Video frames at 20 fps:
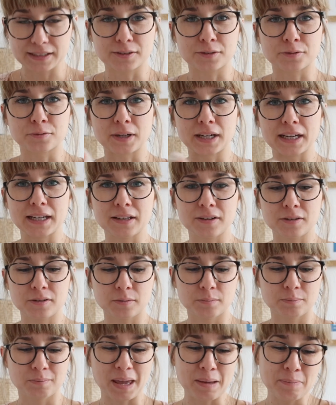don't really know,
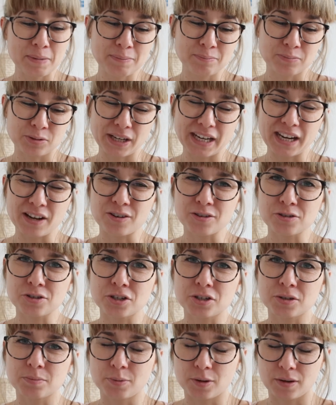maybe
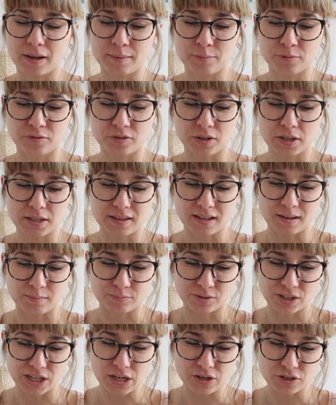brioche, but I'm afraid that
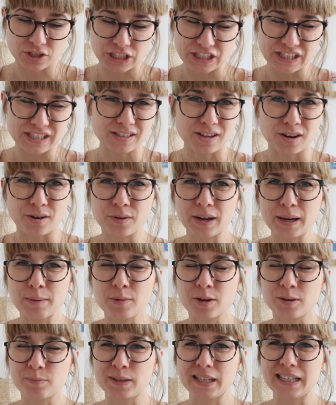brioche in sari
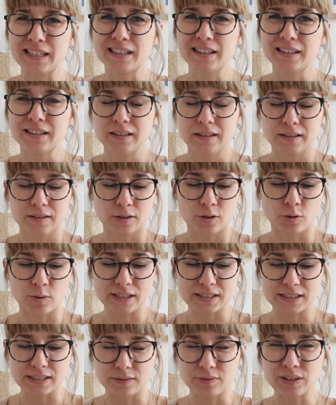may be
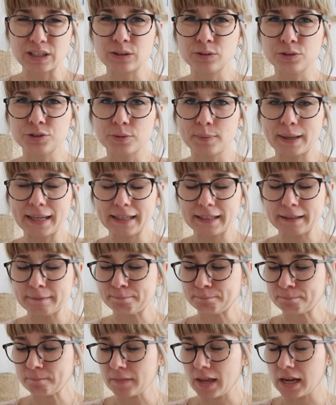quite difficult to make.
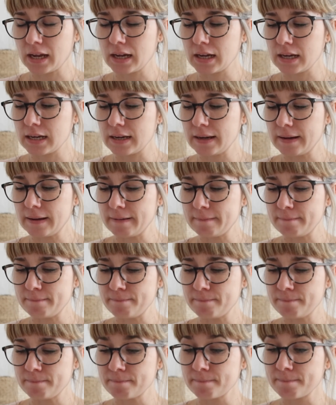
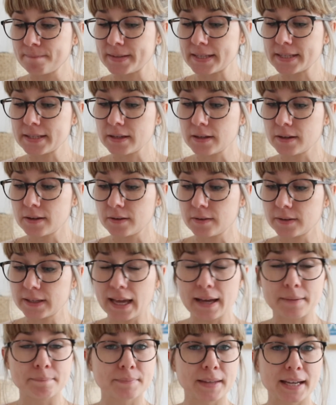So
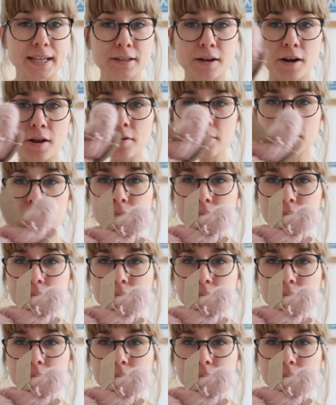yeah, I don't know.